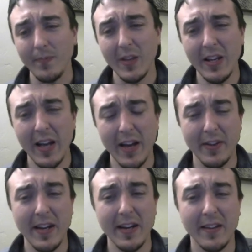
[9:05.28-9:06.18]
yeah, the
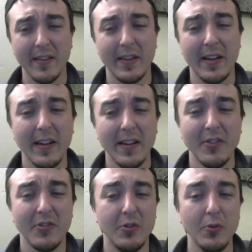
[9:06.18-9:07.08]
deck can
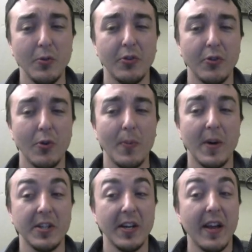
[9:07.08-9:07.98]
just do so
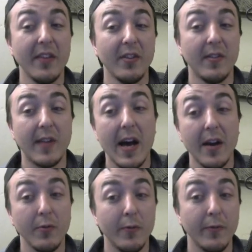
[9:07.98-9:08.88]
much, and it has a lot
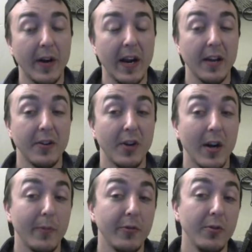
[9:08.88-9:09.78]
of room for hand
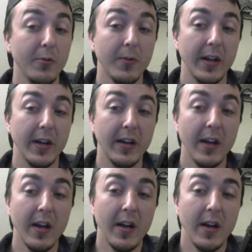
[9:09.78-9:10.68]
traps too, like
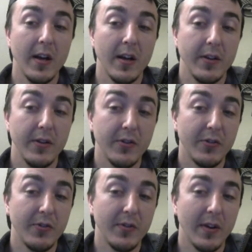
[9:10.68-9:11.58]

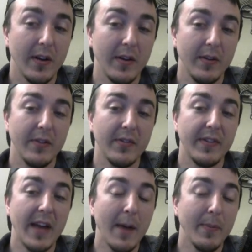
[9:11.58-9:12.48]
just
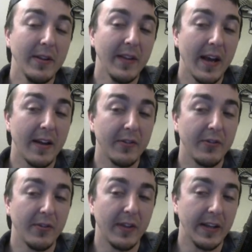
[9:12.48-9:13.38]
stopping the
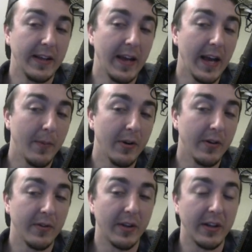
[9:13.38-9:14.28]
Alistair, like
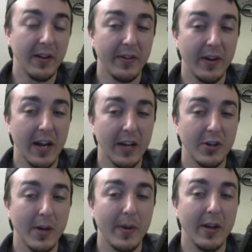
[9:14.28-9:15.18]
Gamma, like the other hand
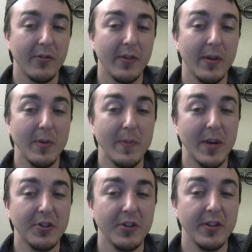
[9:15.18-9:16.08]
trap hits that we
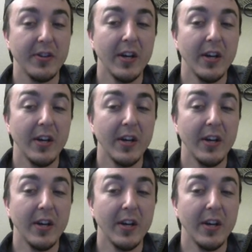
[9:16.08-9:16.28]
mentioned.